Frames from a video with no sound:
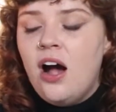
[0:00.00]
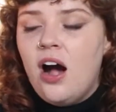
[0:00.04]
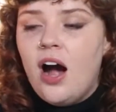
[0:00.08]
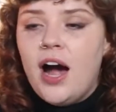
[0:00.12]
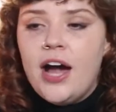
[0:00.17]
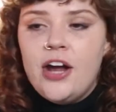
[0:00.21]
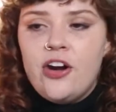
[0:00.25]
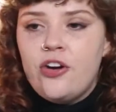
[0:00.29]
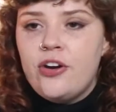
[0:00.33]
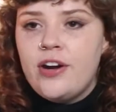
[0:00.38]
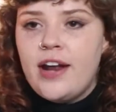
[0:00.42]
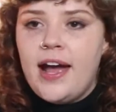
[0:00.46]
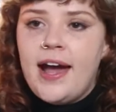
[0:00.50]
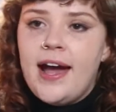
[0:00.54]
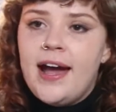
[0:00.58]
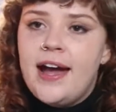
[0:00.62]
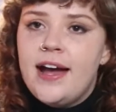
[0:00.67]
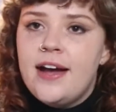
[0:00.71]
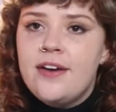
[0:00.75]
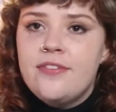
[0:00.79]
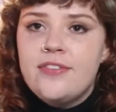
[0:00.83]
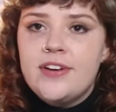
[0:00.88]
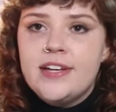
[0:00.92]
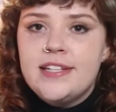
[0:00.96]
I don't
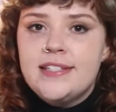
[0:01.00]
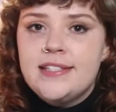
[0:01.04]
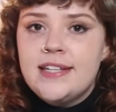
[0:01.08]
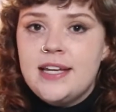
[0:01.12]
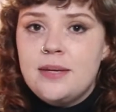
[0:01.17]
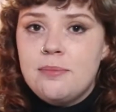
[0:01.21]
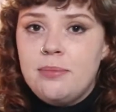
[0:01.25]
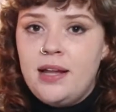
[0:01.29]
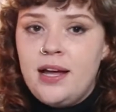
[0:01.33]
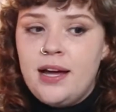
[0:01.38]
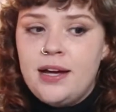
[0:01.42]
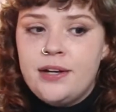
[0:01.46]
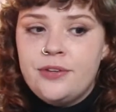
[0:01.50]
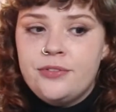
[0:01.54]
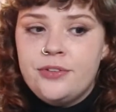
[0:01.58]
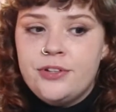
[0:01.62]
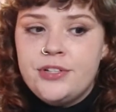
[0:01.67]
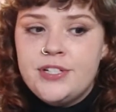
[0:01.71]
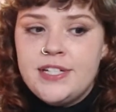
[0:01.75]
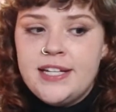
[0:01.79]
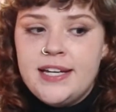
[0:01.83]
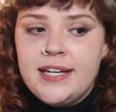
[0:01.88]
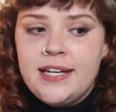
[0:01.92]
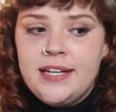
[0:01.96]
have a set plant
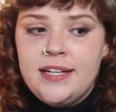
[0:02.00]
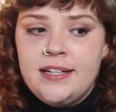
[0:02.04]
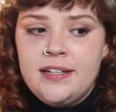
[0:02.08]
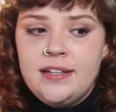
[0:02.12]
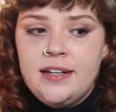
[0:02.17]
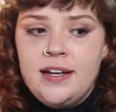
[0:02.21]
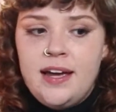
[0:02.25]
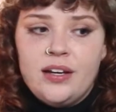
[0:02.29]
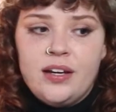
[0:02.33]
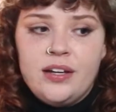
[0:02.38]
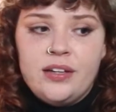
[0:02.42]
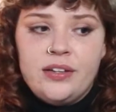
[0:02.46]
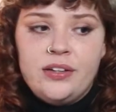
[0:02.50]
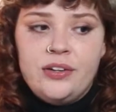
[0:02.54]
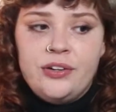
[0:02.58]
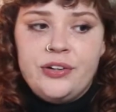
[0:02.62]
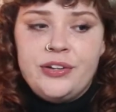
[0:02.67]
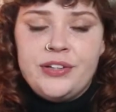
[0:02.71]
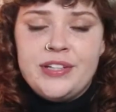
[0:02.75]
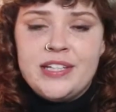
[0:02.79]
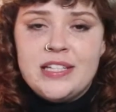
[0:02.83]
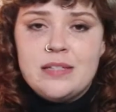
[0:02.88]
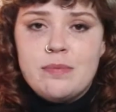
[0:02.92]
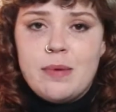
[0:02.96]
routine.
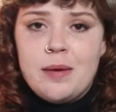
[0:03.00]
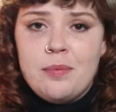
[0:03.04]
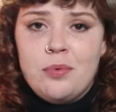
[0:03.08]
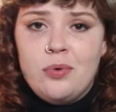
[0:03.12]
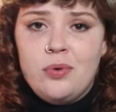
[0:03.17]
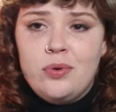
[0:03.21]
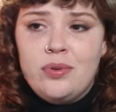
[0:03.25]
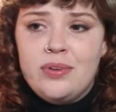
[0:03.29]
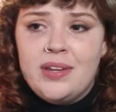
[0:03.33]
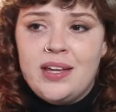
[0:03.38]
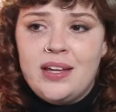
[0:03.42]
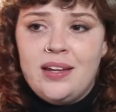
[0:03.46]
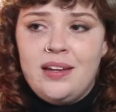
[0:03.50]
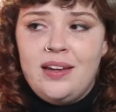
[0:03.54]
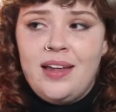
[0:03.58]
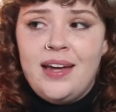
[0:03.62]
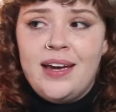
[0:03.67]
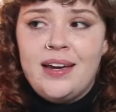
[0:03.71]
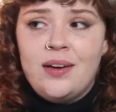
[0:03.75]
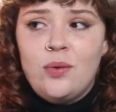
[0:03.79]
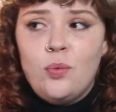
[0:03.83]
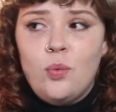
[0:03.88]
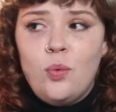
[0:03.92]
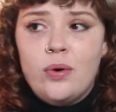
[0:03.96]
There's people that
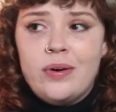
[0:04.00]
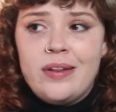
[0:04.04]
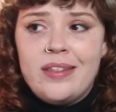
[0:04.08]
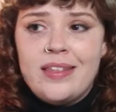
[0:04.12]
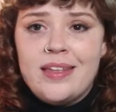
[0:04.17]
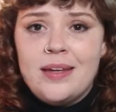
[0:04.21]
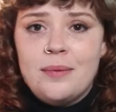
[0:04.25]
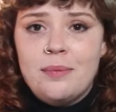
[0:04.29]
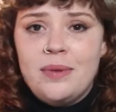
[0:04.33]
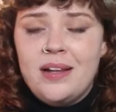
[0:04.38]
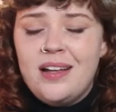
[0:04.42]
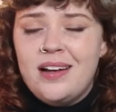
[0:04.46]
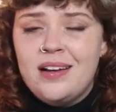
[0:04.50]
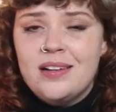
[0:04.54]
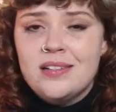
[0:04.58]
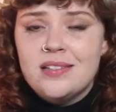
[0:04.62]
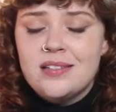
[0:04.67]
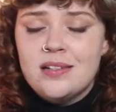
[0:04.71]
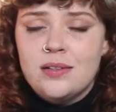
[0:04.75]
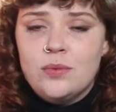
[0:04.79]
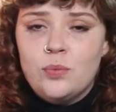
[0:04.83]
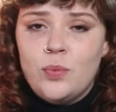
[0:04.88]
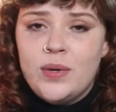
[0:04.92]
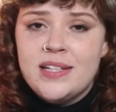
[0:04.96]
water their plants
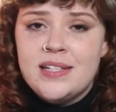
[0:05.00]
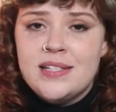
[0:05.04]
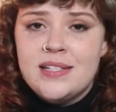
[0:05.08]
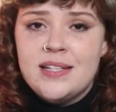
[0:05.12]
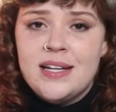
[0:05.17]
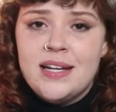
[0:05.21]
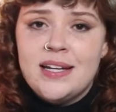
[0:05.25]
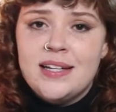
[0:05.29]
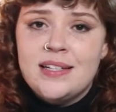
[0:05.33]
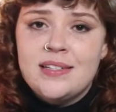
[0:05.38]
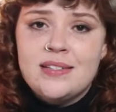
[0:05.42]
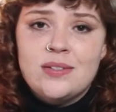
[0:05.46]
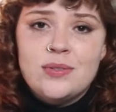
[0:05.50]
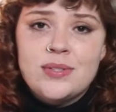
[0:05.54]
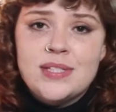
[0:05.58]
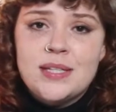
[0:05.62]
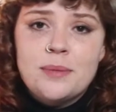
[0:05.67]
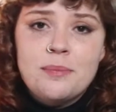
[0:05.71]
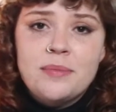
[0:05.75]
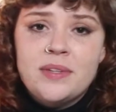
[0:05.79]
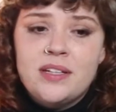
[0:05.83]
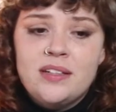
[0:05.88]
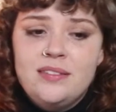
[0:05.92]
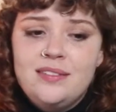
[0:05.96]
on Wednesdays or
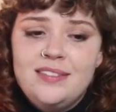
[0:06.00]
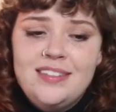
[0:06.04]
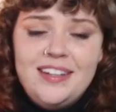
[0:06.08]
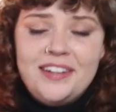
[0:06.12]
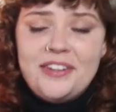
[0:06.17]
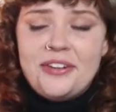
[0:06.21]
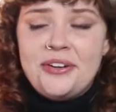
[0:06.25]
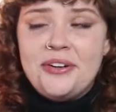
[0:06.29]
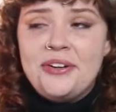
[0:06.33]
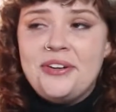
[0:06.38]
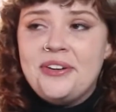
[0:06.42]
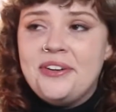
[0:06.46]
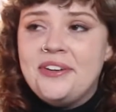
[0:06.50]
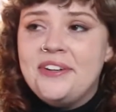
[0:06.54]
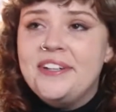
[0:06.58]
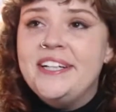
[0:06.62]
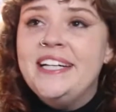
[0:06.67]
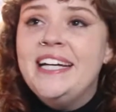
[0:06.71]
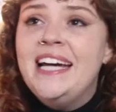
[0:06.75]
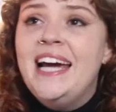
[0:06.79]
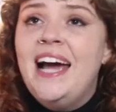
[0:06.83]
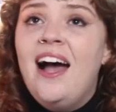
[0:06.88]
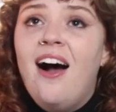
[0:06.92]
something. I don't know.